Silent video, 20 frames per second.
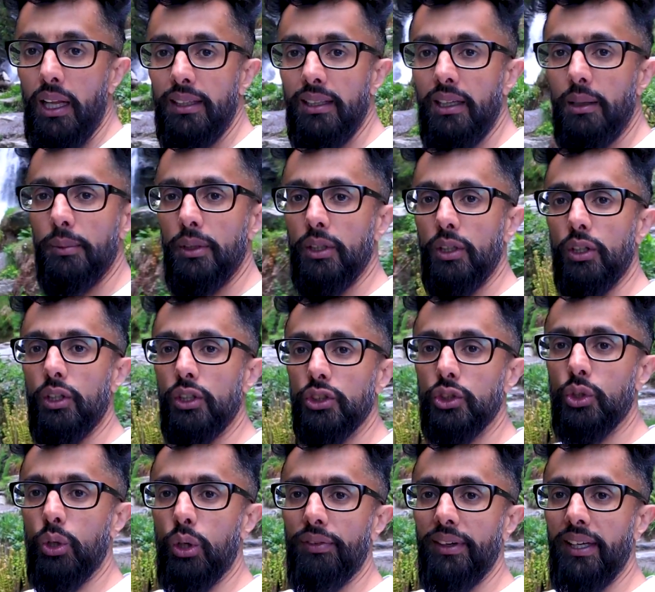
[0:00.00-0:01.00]
I think I'm going to
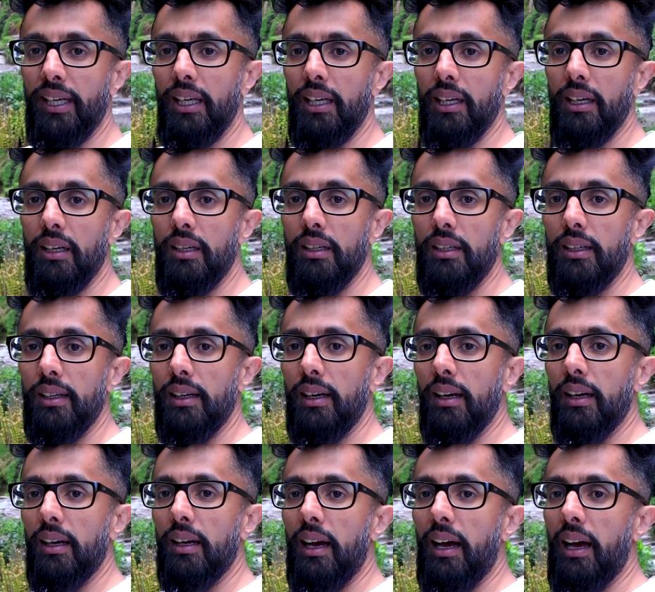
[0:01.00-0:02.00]
just go over here
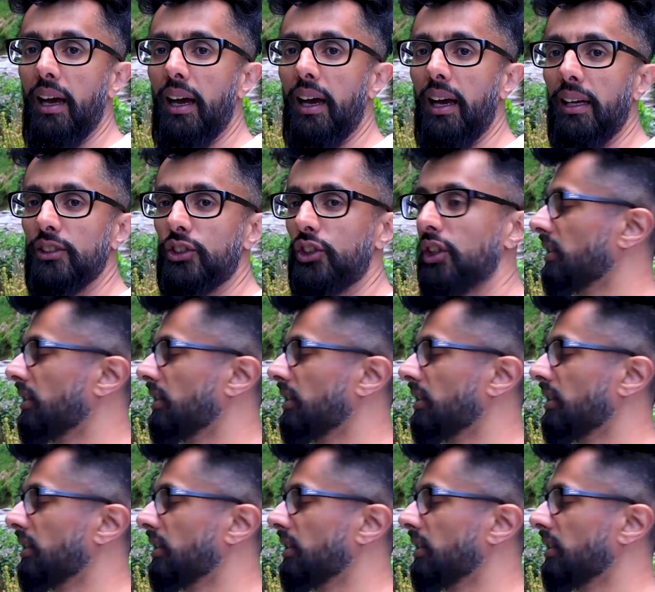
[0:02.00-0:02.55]
and